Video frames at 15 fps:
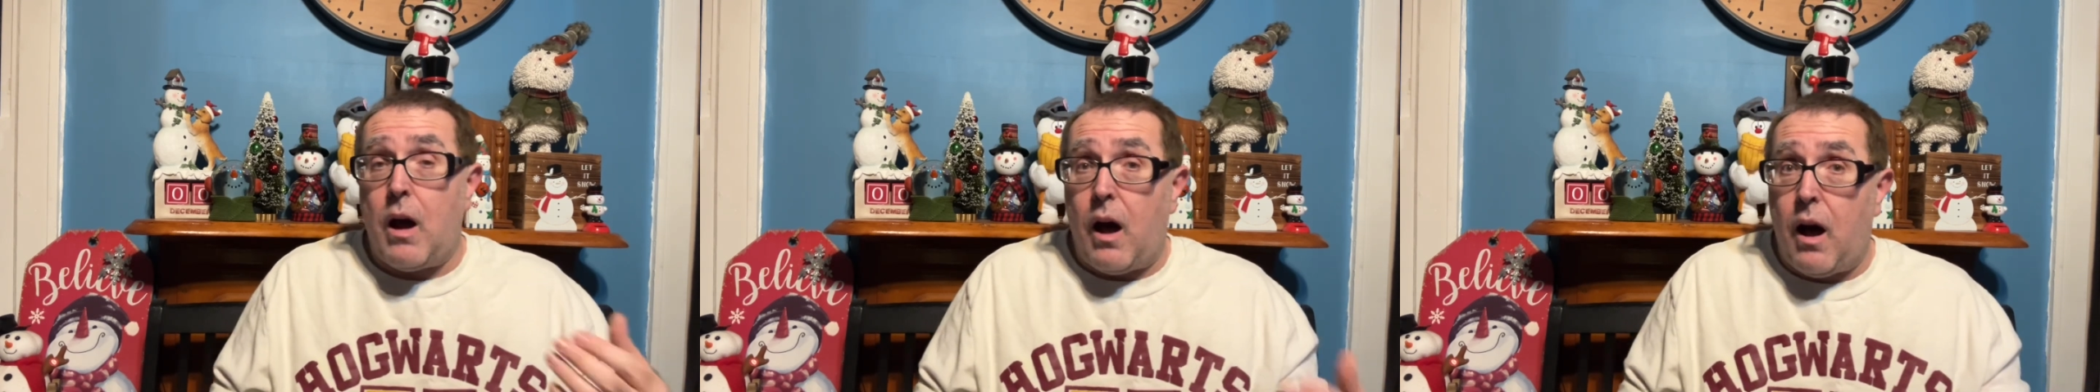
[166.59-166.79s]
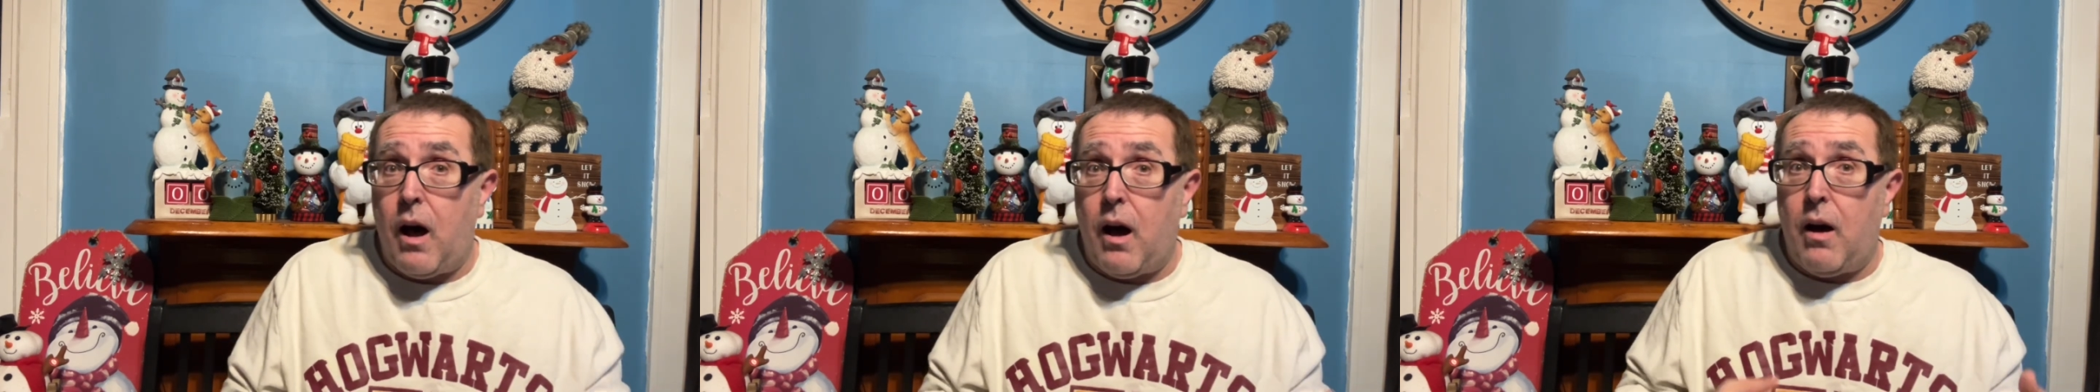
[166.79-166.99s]

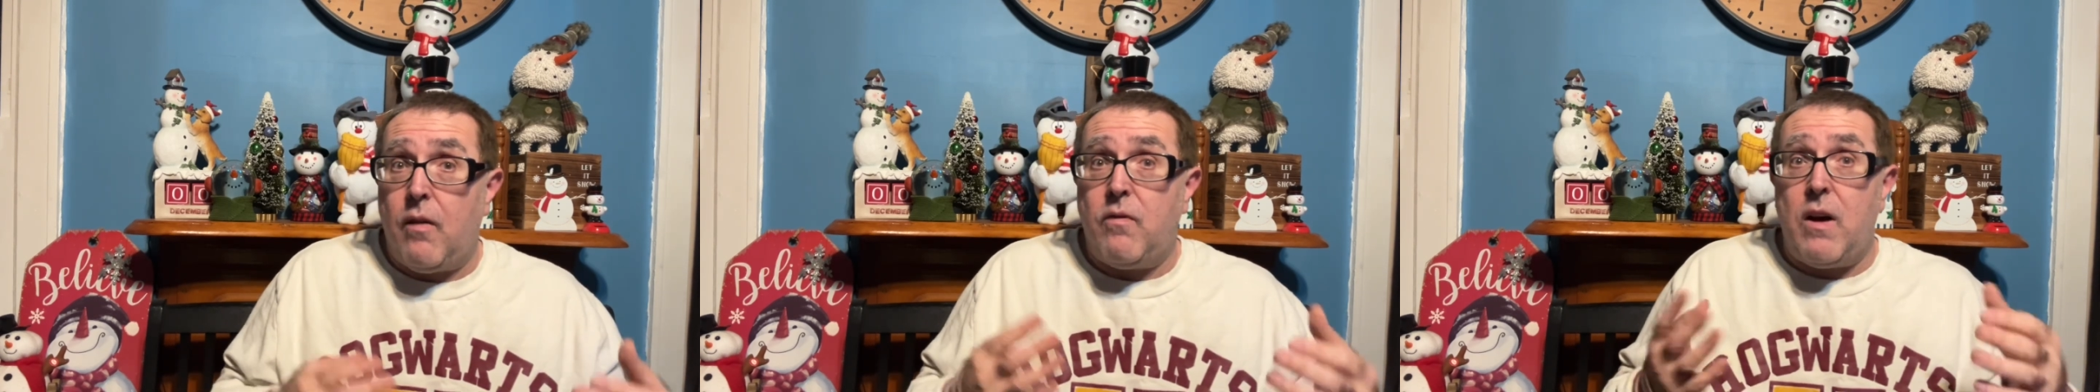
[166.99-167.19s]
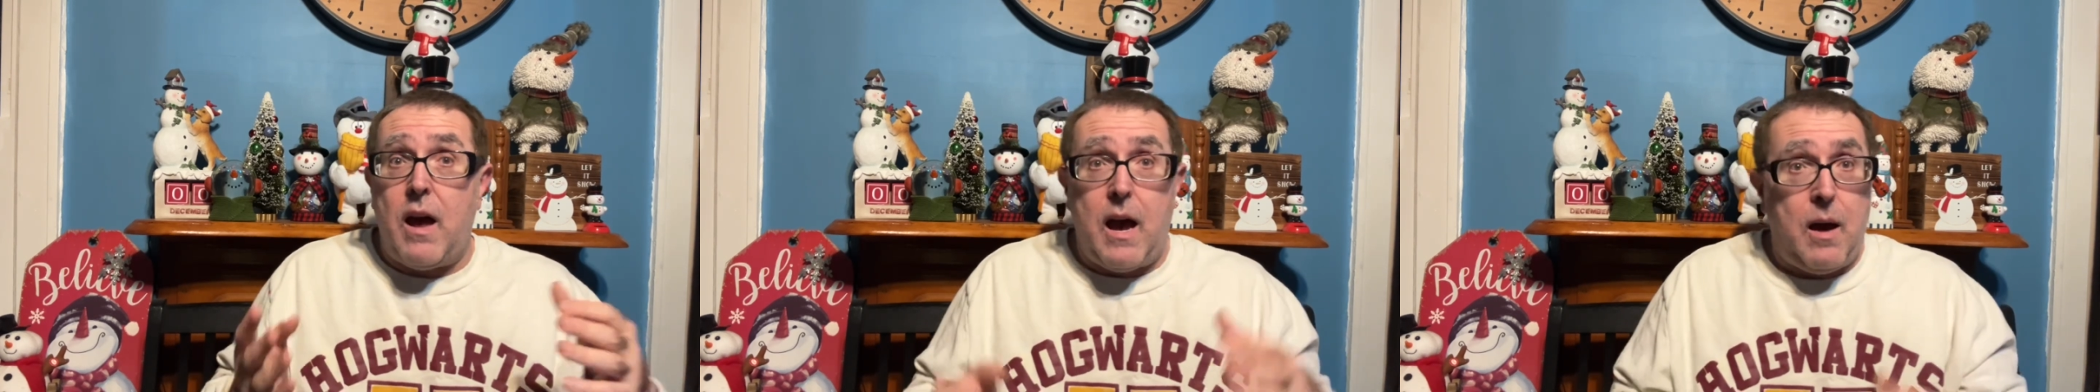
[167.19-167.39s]

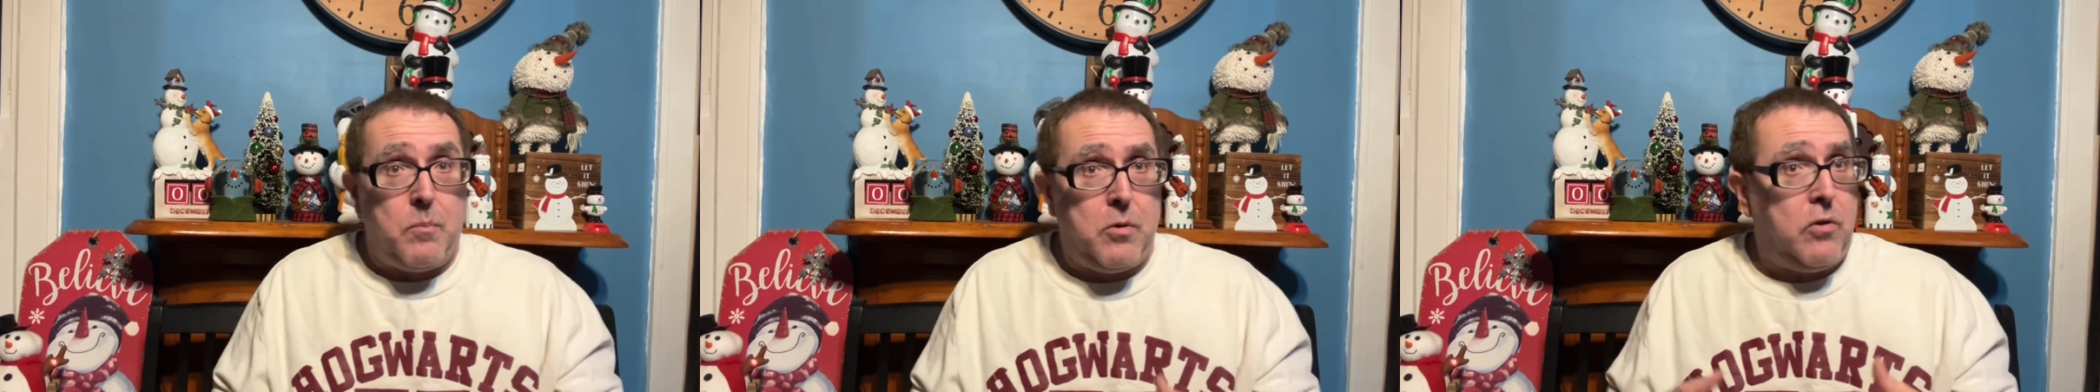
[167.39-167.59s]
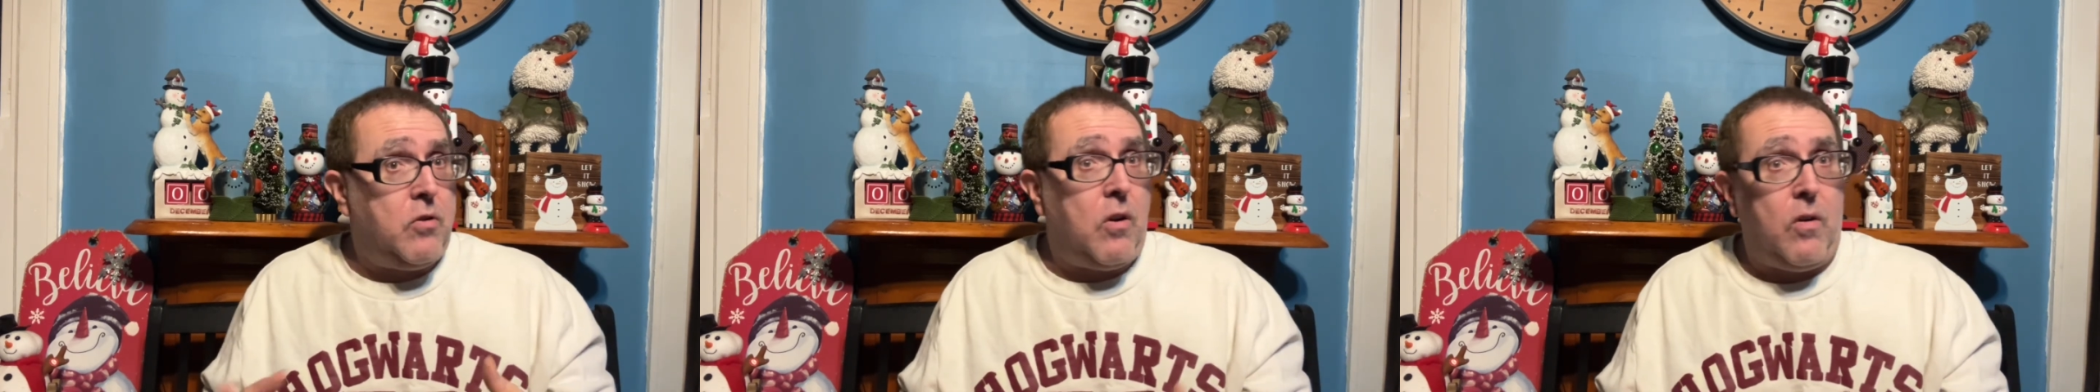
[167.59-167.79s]
of
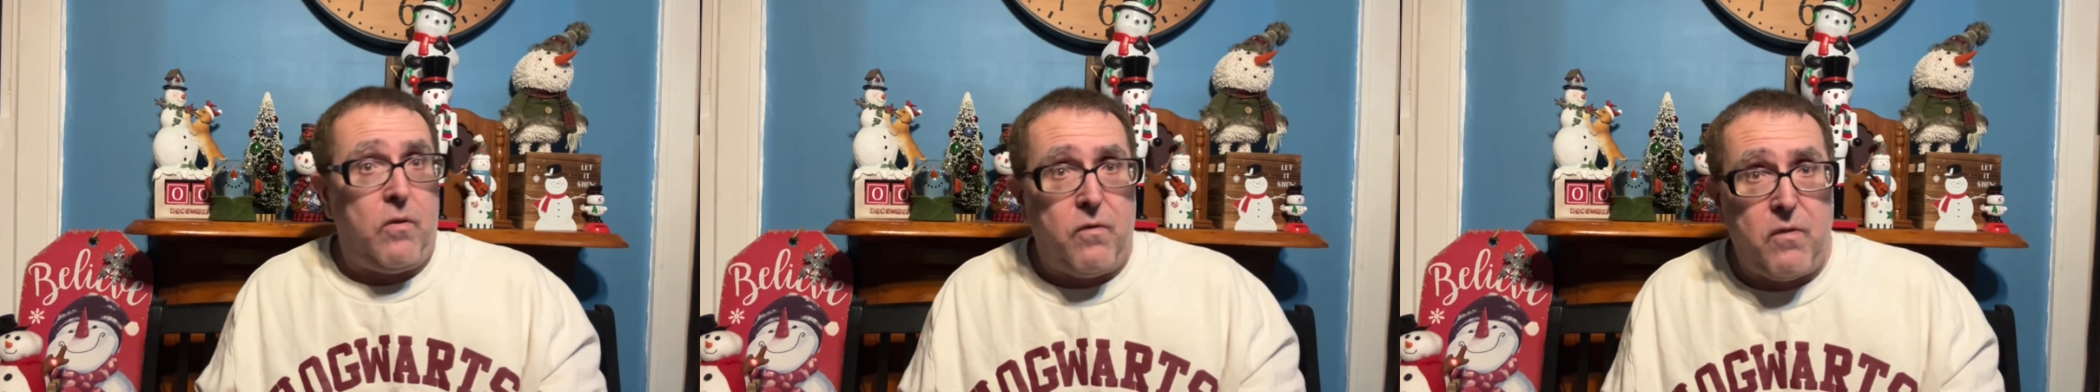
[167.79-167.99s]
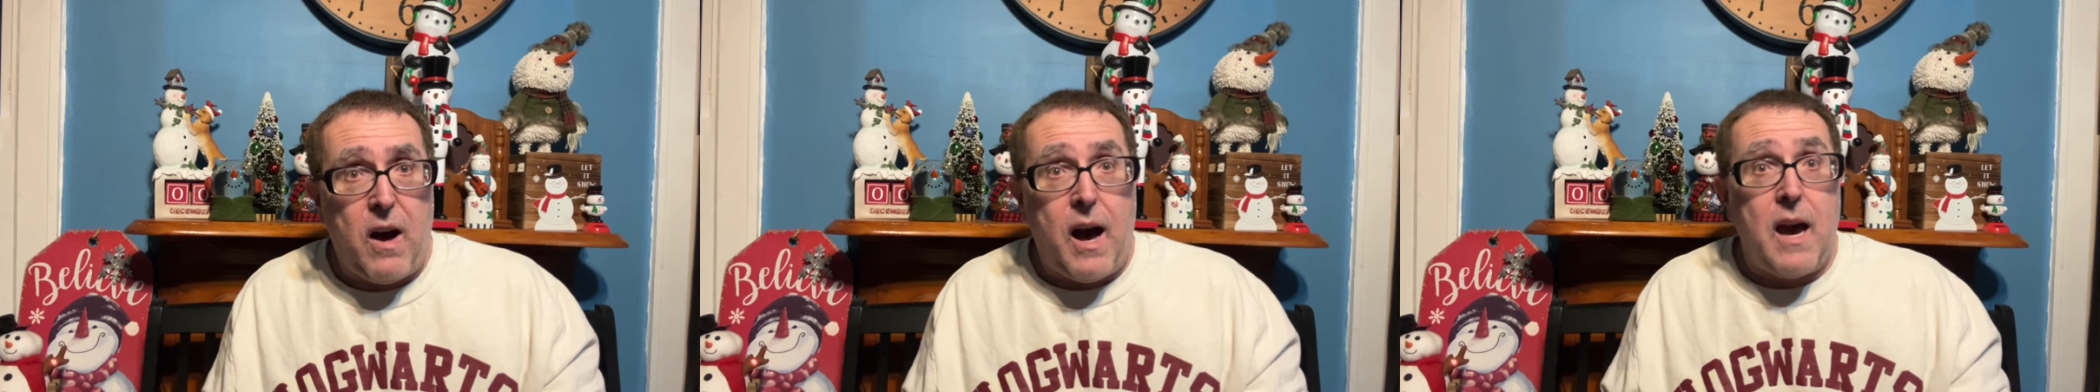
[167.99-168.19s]
episode
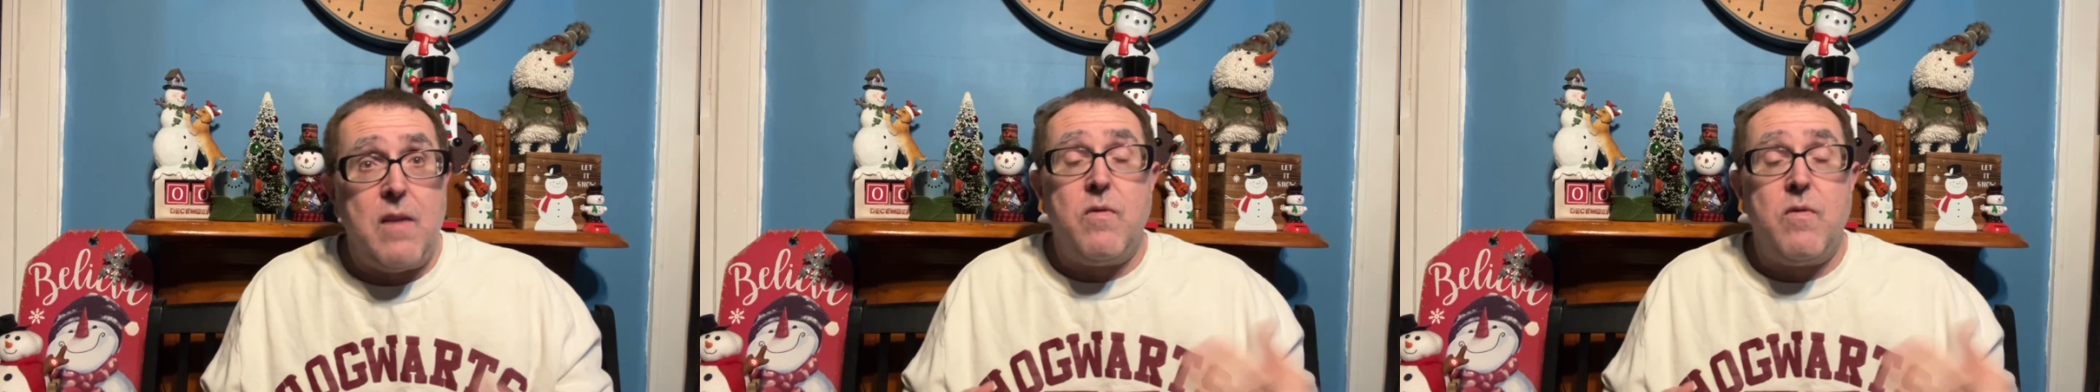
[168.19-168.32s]
5.